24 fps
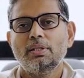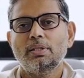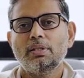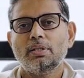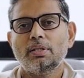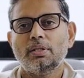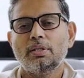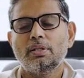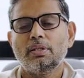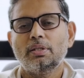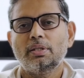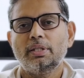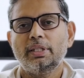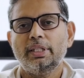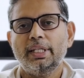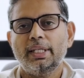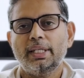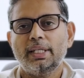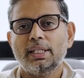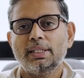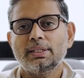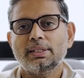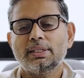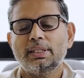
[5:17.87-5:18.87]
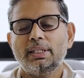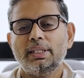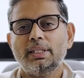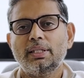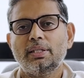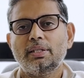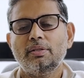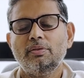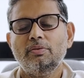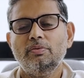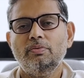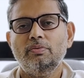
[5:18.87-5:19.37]
a data set
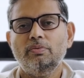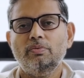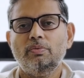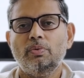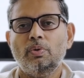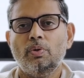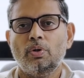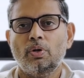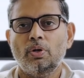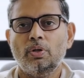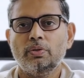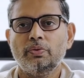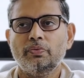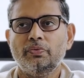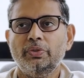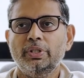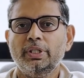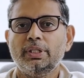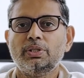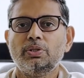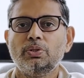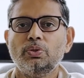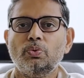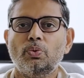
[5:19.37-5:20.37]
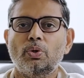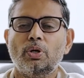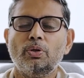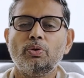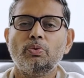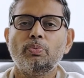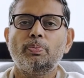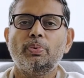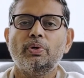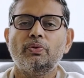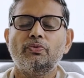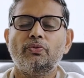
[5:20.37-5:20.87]
on which you
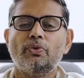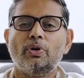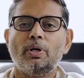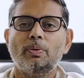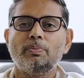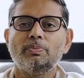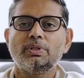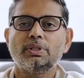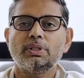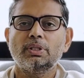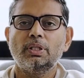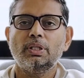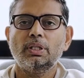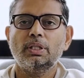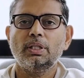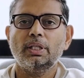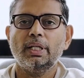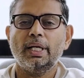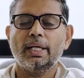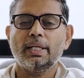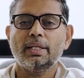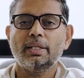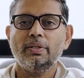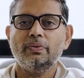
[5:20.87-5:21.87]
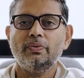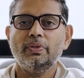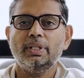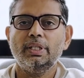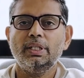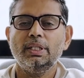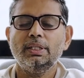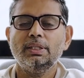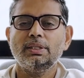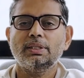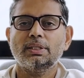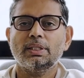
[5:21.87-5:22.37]
want to perform certain
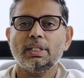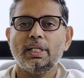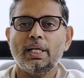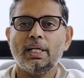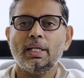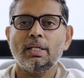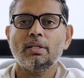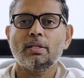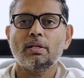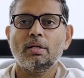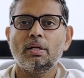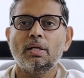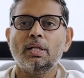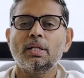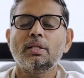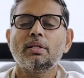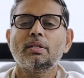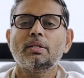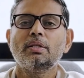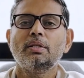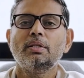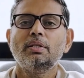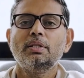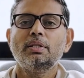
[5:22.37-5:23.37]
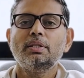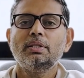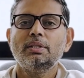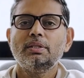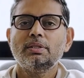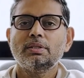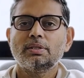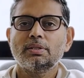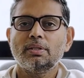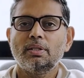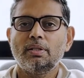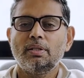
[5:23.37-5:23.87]
activities and run
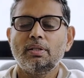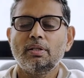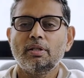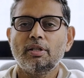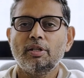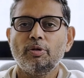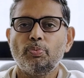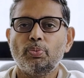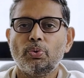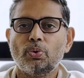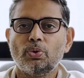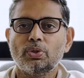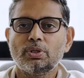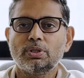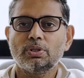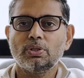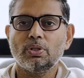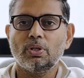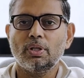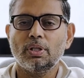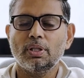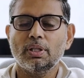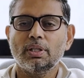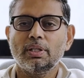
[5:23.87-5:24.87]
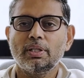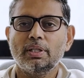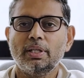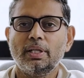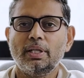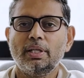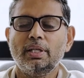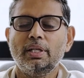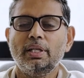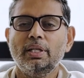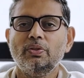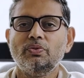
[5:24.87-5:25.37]
certain reports on.
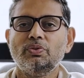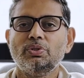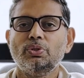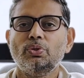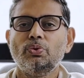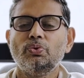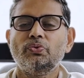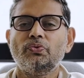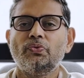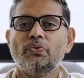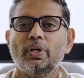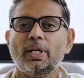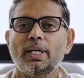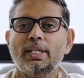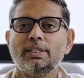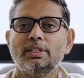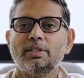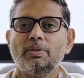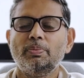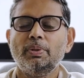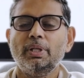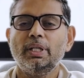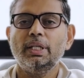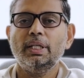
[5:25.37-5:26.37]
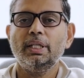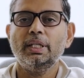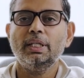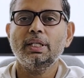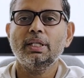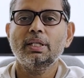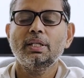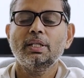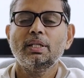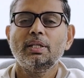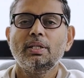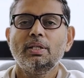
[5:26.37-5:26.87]
It gives you flexibility
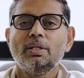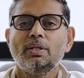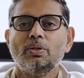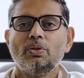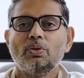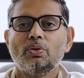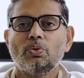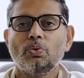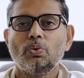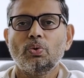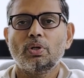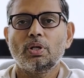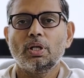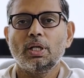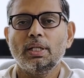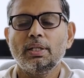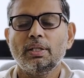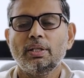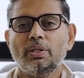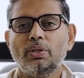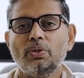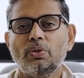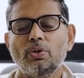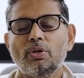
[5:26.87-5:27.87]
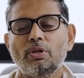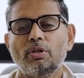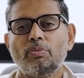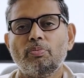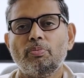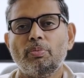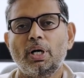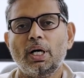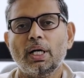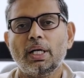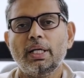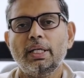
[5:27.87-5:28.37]
to run your
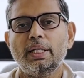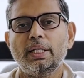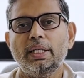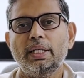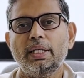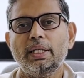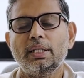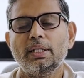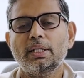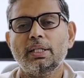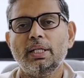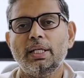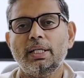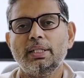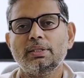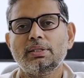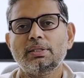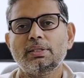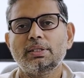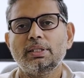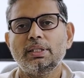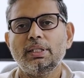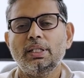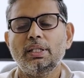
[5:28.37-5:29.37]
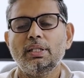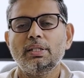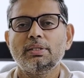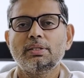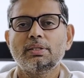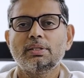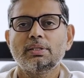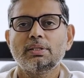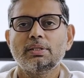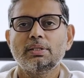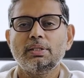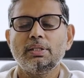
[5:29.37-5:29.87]
marketing and
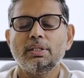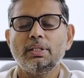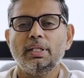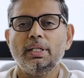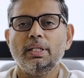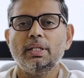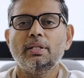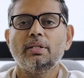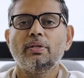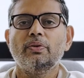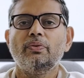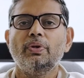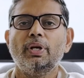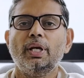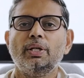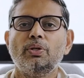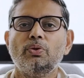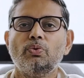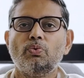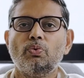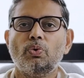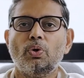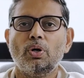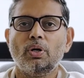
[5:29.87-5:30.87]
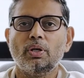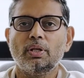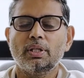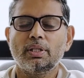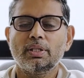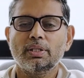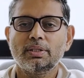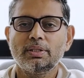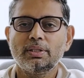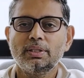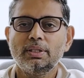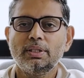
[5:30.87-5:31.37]
sales in the way you want.
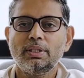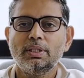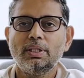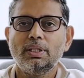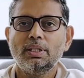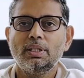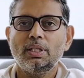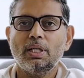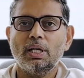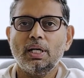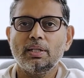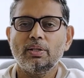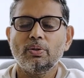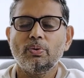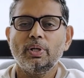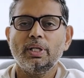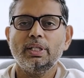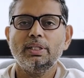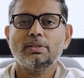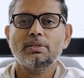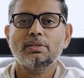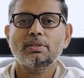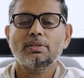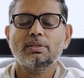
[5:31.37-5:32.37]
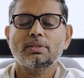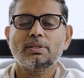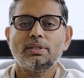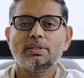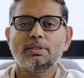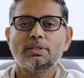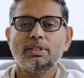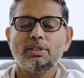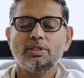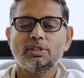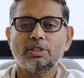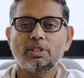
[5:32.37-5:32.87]
Otherwise, the
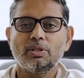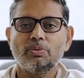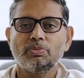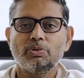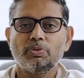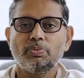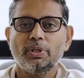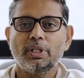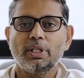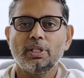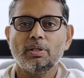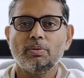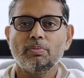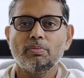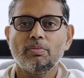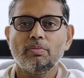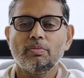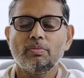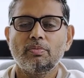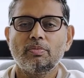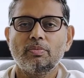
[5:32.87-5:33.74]
systems become